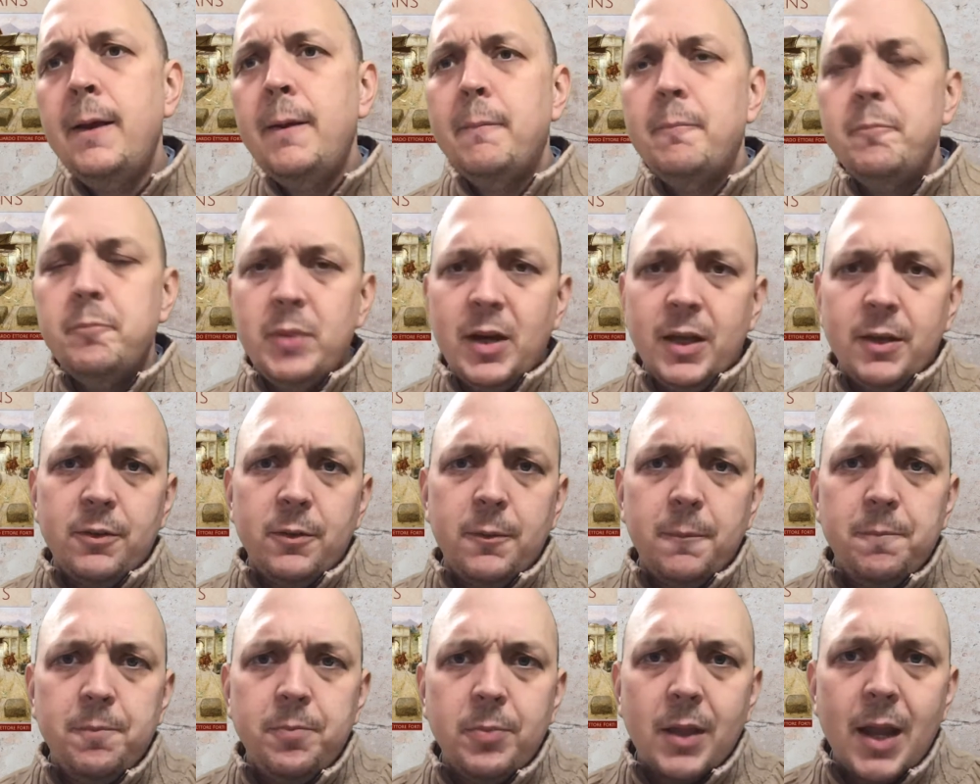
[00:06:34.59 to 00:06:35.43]
But
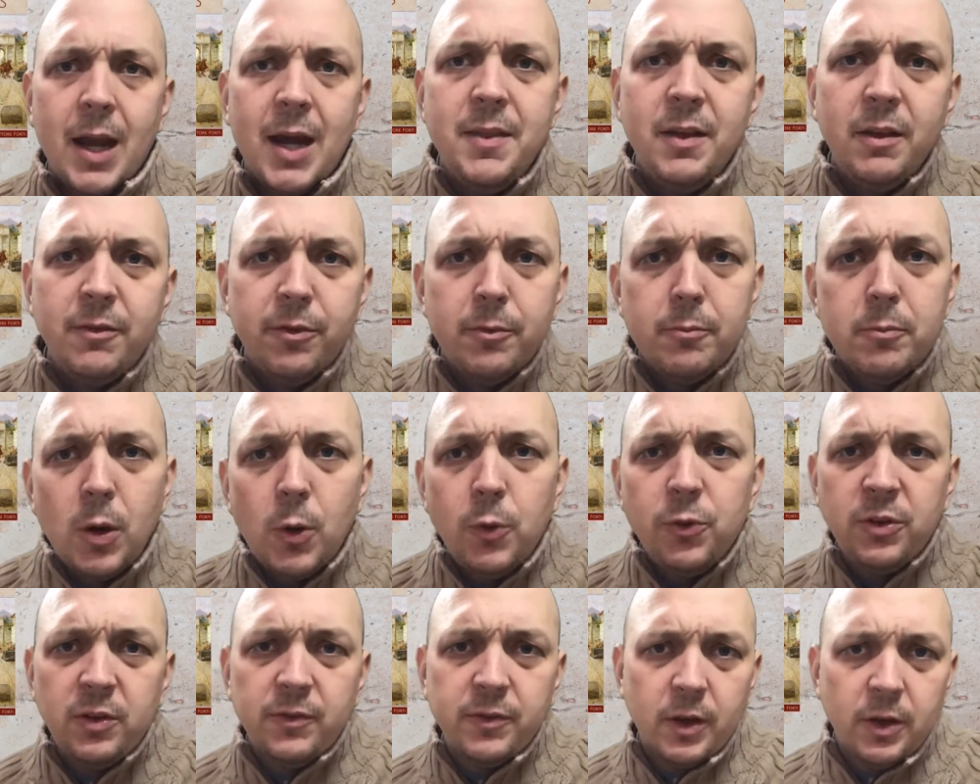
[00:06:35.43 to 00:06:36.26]
I think for
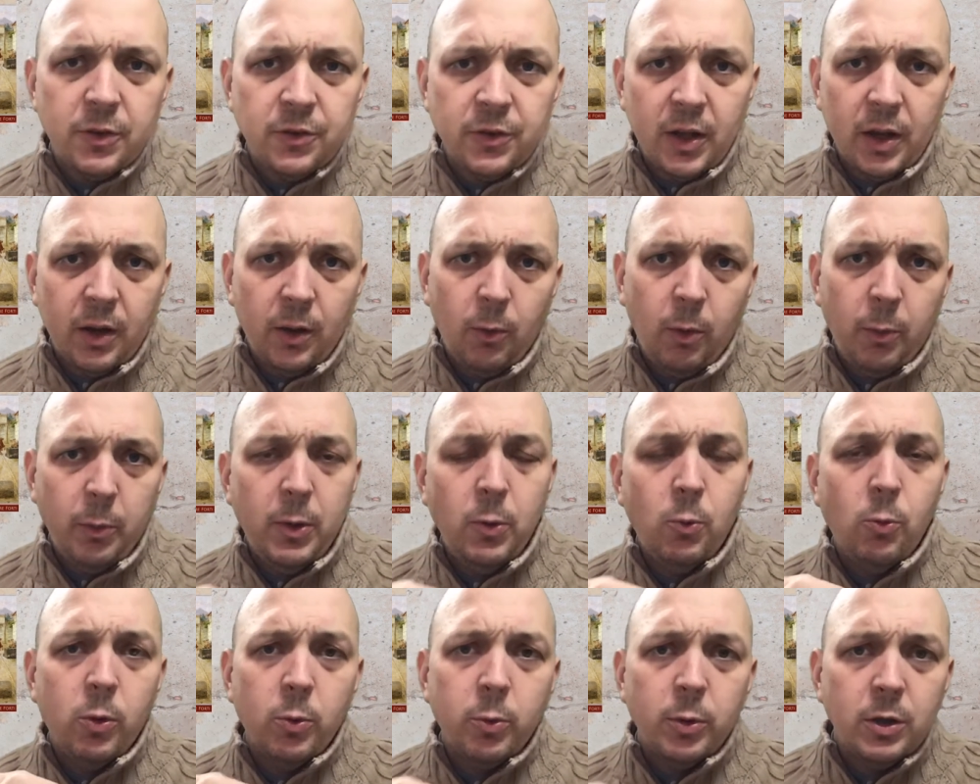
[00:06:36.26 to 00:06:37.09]
most of us, what
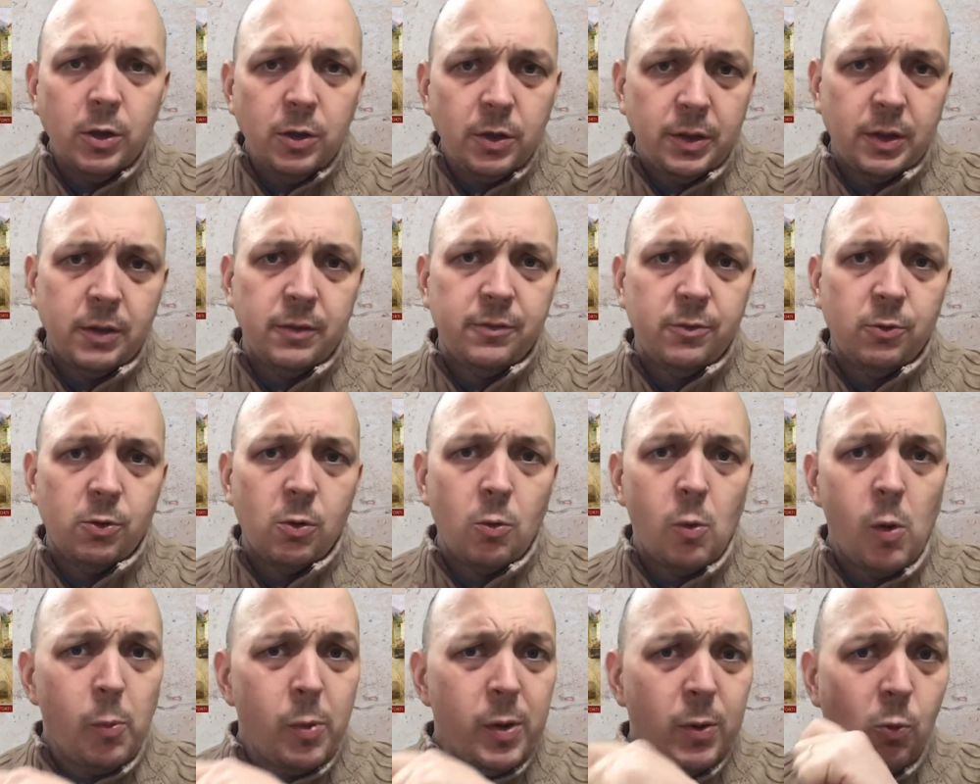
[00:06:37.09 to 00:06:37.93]
we're looking for,
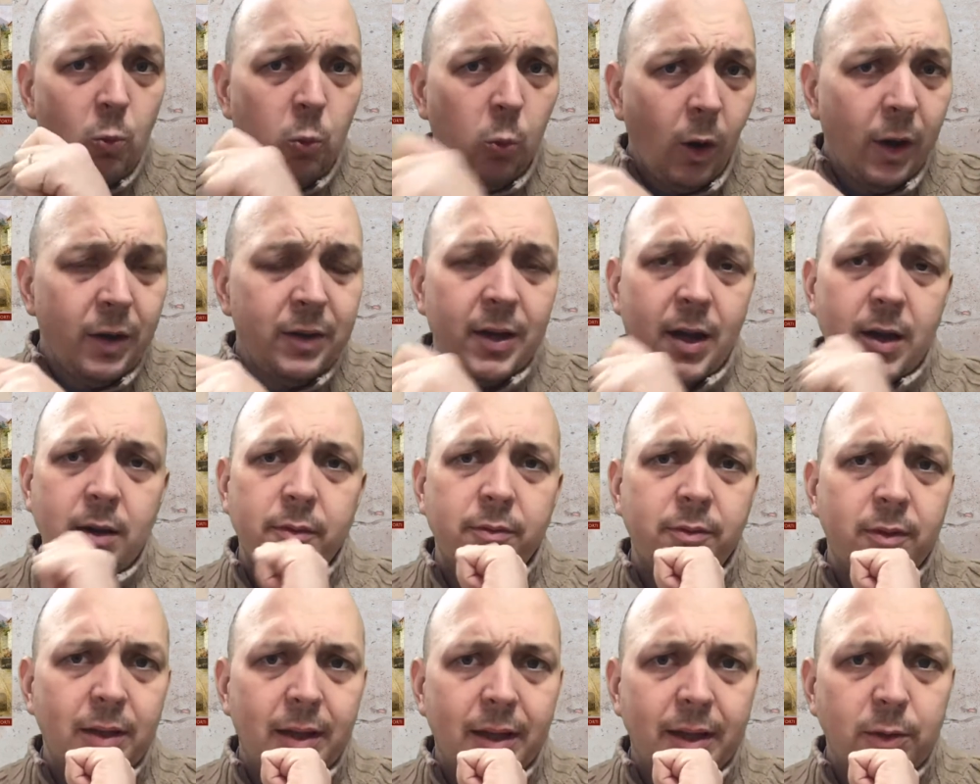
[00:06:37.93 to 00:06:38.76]
what we want out of
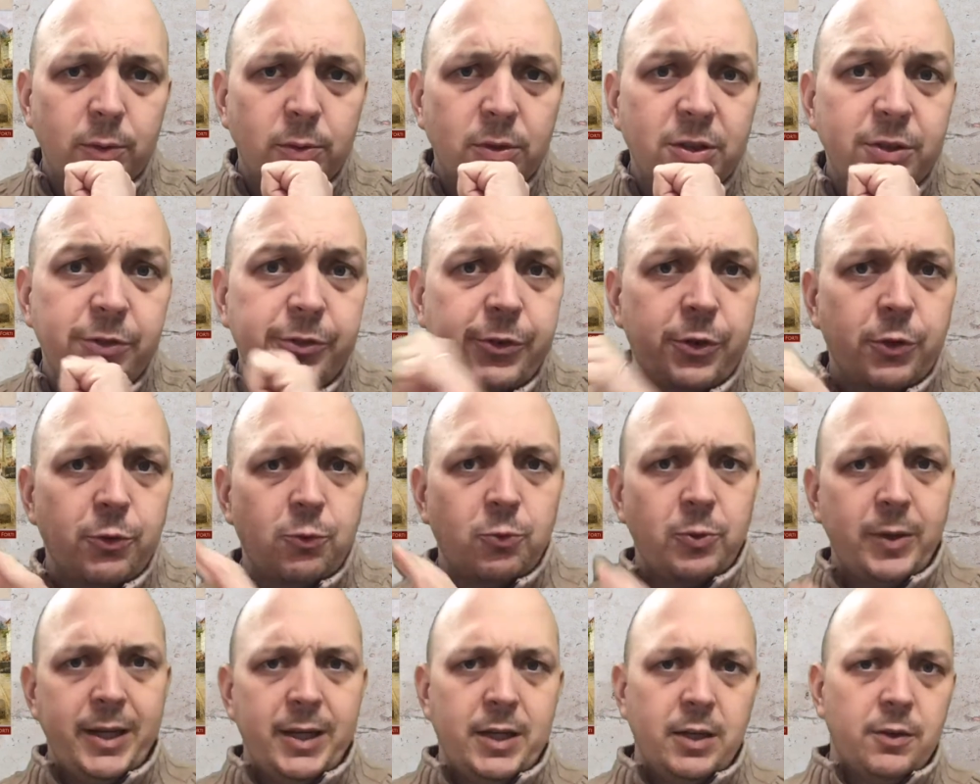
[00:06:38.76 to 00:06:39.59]
the language is to
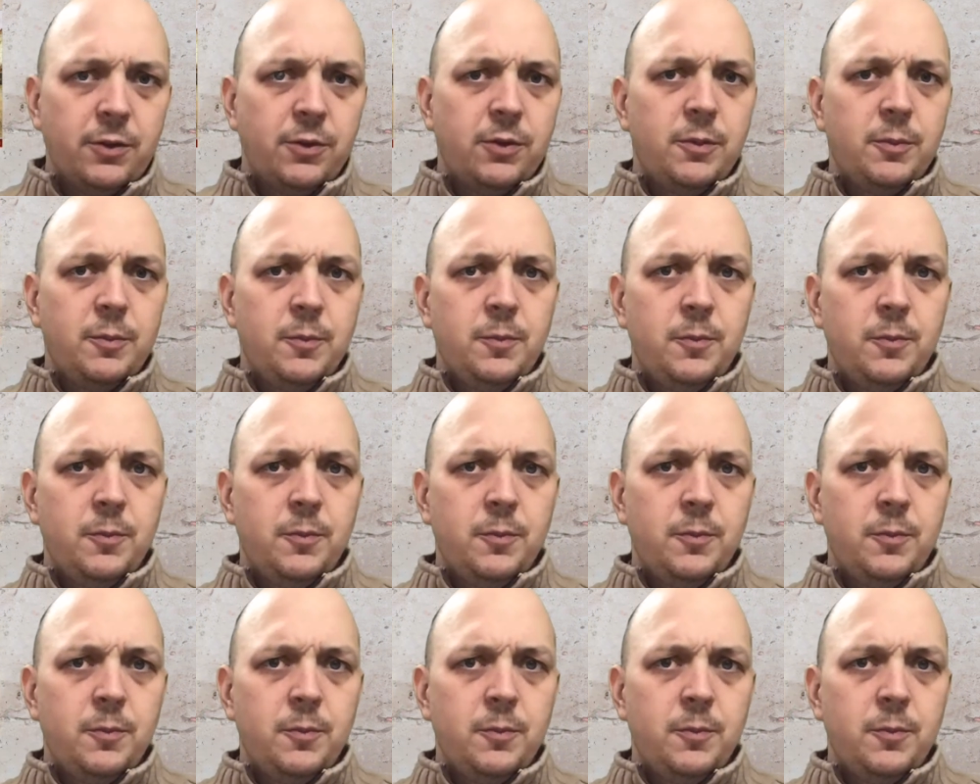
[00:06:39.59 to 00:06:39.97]
read it.